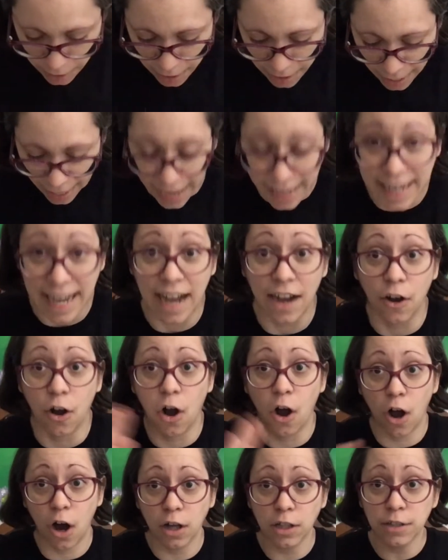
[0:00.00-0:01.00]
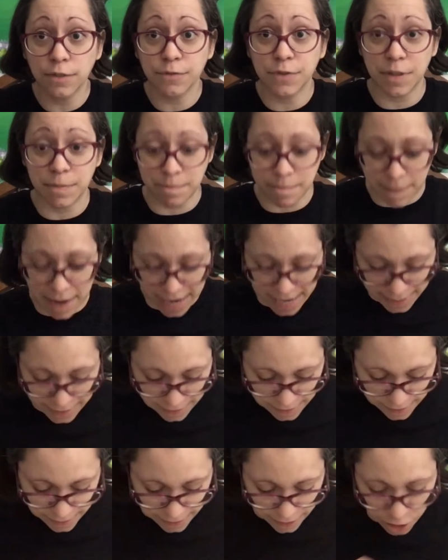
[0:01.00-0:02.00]
I got all of the main
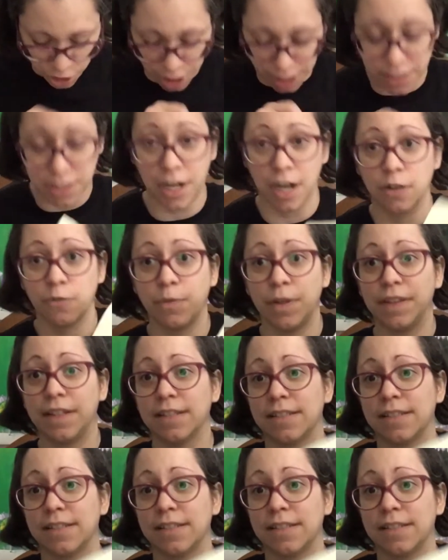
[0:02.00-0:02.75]
stitching done when this